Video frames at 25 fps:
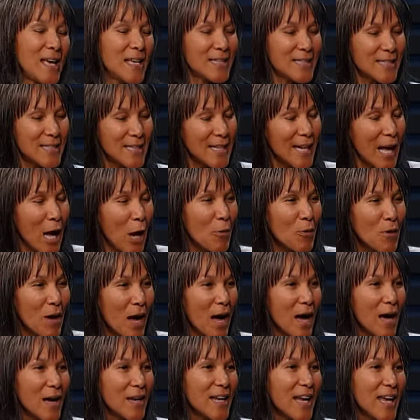seeing how
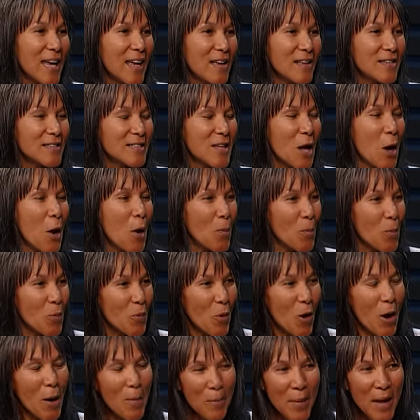God has
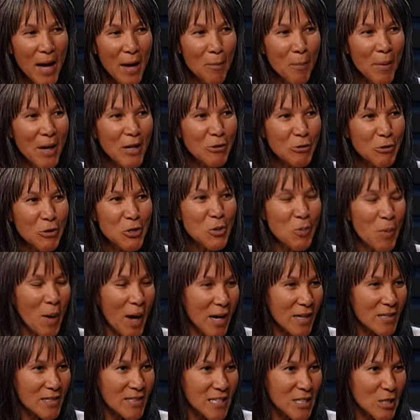brought back my Uchee
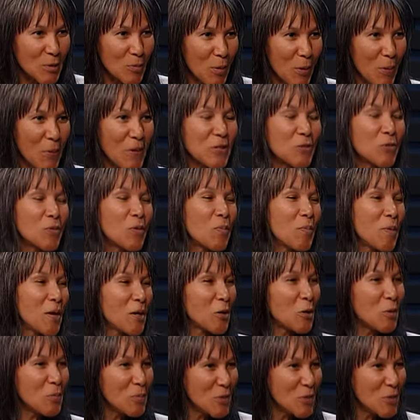Pines experience with medical